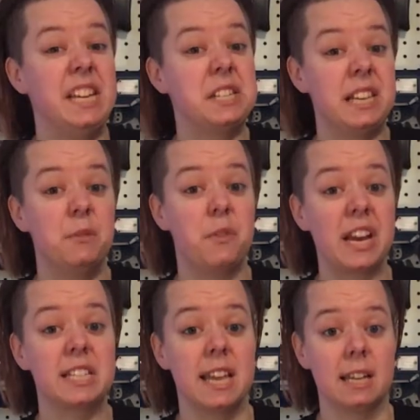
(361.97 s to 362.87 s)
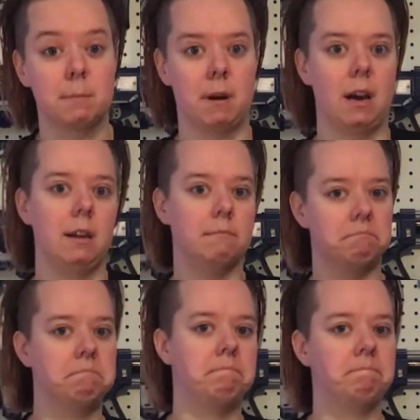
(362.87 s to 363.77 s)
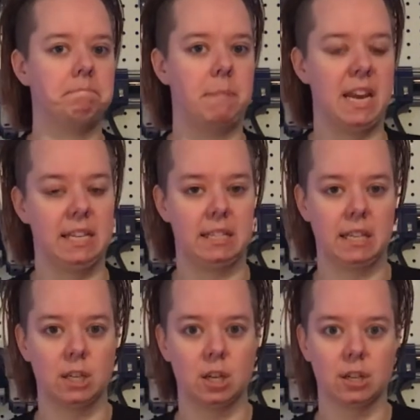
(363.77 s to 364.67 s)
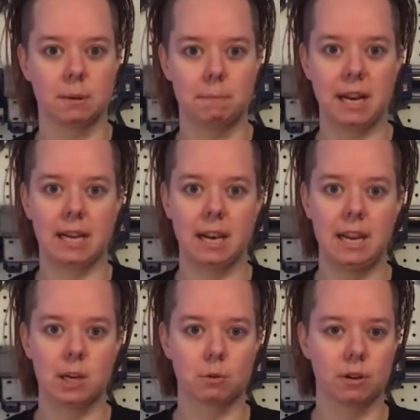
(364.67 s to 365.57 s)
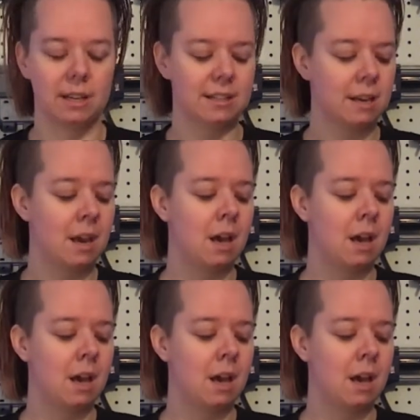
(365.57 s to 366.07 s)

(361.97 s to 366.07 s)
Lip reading: easily fix that by painting another black layer on it.